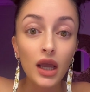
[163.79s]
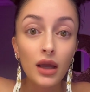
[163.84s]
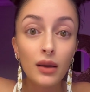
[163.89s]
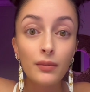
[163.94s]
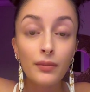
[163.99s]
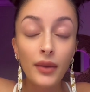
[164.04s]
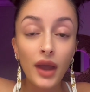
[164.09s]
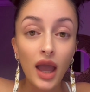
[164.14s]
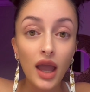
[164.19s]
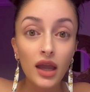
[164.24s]

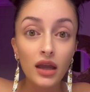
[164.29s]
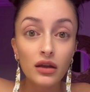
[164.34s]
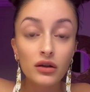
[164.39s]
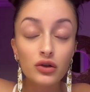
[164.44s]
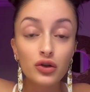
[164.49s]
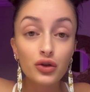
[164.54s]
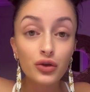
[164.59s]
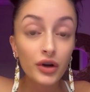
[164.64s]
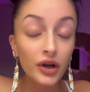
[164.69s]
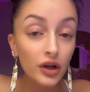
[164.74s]
may
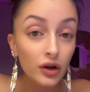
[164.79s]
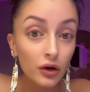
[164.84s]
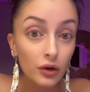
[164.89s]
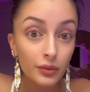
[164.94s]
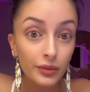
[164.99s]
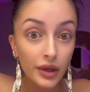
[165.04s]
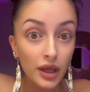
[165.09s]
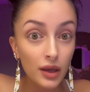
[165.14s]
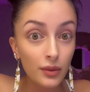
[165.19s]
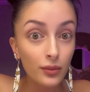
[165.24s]
trigger
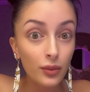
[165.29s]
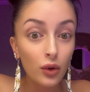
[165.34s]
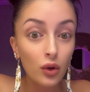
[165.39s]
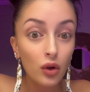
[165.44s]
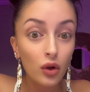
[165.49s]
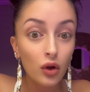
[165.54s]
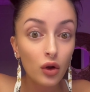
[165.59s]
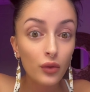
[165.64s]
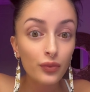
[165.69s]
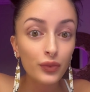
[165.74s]

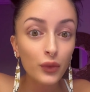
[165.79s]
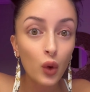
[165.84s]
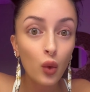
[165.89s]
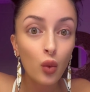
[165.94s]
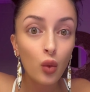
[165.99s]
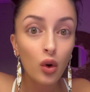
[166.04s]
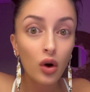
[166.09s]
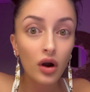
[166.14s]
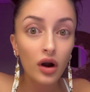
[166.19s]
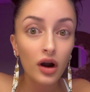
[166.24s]
people,
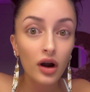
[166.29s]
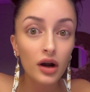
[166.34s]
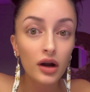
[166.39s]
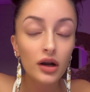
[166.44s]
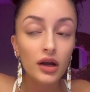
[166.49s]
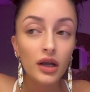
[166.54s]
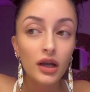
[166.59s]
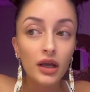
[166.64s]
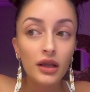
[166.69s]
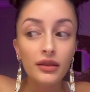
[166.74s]
or
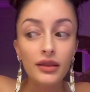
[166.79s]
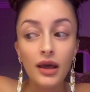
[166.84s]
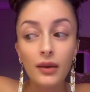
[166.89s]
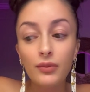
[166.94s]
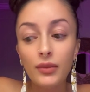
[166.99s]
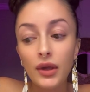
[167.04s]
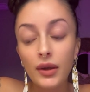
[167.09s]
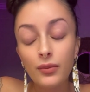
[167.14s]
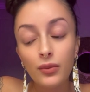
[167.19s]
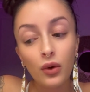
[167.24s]
that
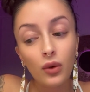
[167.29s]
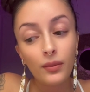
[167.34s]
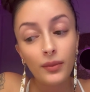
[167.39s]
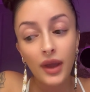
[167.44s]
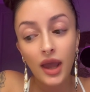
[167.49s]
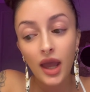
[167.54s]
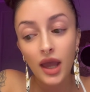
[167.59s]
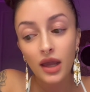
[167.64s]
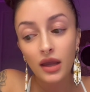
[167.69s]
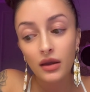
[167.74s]
people
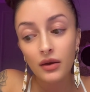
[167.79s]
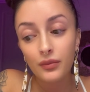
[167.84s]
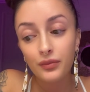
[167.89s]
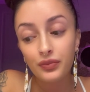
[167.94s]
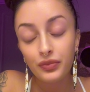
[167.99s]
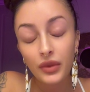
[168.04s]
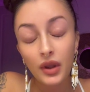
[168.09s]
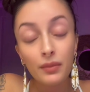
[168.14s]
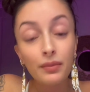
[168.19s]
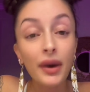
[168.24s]
may
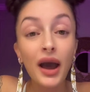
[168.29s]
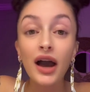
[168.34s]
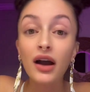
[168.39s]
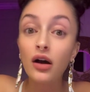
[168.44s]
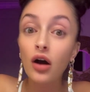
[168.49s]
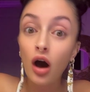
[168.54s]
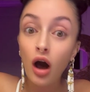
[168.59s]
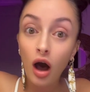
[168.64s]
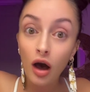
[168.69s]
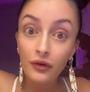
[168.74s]
back
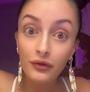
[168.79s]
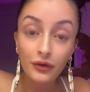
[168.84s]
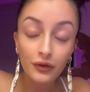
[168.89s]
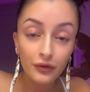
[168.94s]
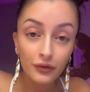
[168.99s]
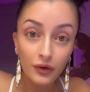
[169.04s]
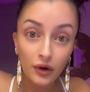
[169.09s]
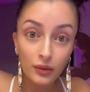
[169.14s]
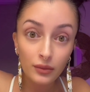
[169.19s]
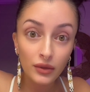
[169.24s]
off
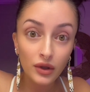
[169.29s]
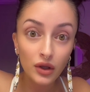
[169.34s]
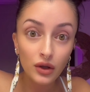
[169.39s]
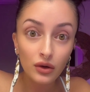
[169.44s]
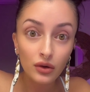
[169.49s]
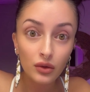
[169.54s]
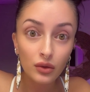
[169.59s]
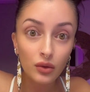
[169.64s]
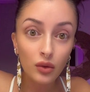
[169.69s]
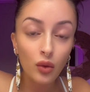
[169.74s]
from you,